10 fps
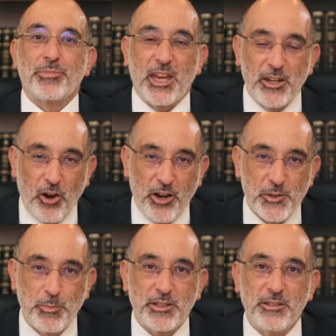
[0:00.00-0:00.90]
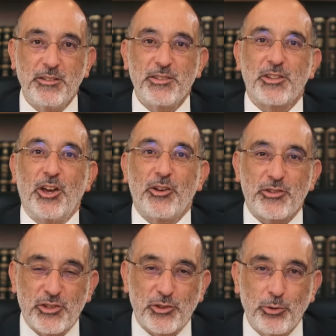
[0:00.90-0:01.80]
in hospitals,
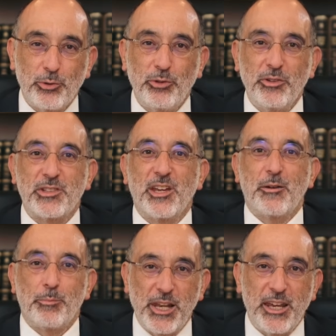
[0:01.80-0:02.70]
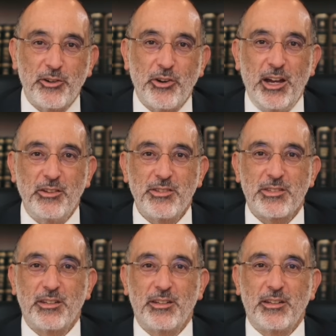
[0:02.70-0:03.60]
schools,
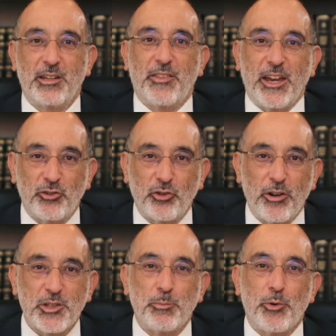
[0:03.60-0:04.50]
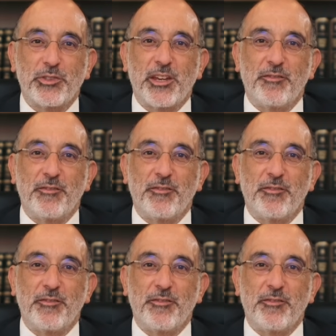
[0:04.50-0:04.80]
playgrounds. They transport their